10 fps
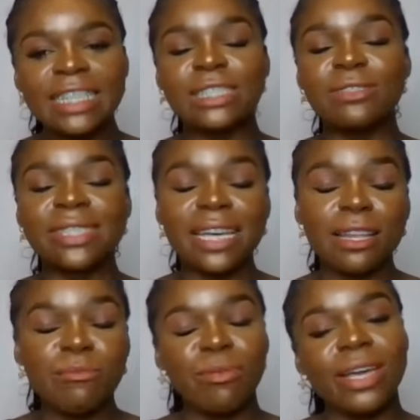So
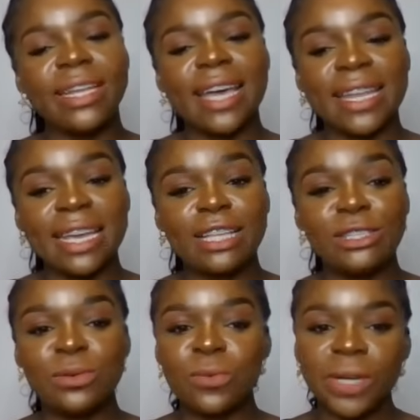10.98
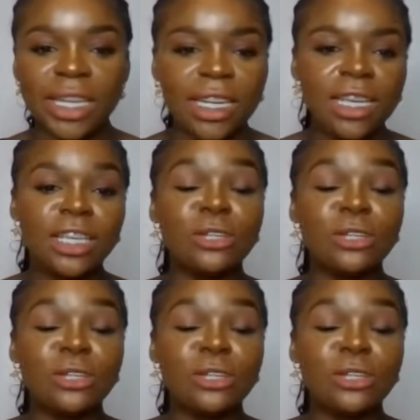to win.